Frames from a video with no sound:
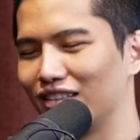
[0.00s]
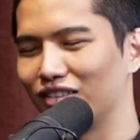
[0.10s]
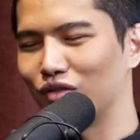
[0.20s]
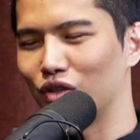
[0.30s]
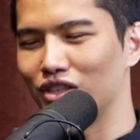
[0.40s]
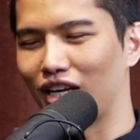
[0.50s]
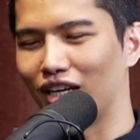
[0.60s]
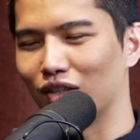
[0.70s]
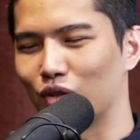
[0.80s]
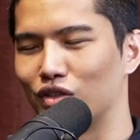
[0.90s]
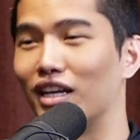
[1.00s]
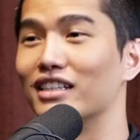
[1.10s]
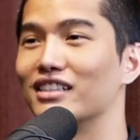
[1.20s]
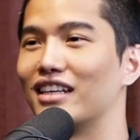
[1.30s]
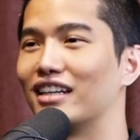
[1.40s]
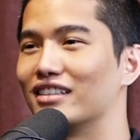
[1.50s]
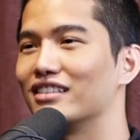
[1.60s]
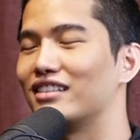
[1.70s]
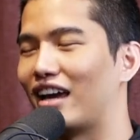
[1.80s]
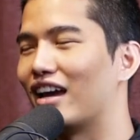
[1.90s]
saying those nice things.
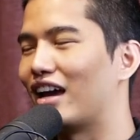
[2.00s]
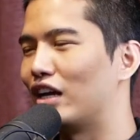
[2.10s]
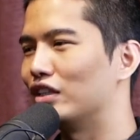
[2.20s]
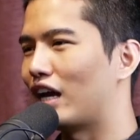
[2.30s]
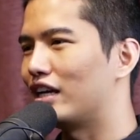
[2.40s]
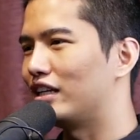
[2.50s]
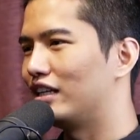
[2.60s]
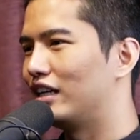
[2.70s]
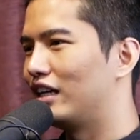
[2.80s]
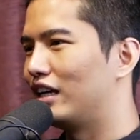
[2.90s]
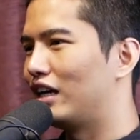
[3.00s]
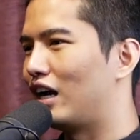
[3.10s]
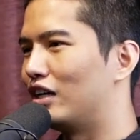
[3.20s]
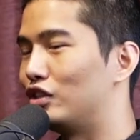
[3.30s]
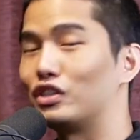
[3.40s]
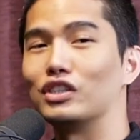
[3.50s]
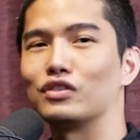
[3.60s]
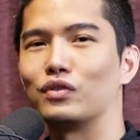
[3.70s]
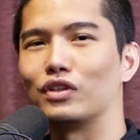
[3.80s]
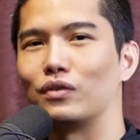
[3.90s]
Yeah. I just for
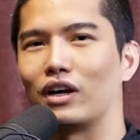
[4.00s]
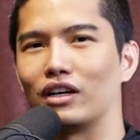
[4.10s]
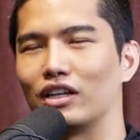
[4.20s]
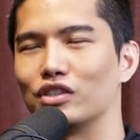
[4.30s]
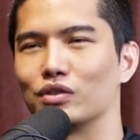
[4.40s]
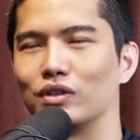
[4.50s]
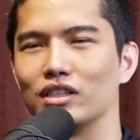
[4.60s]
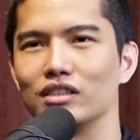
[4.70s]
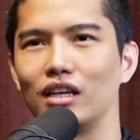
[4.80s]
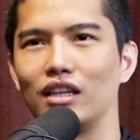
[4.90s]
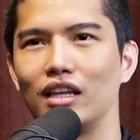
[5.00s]
the record, I just want to say that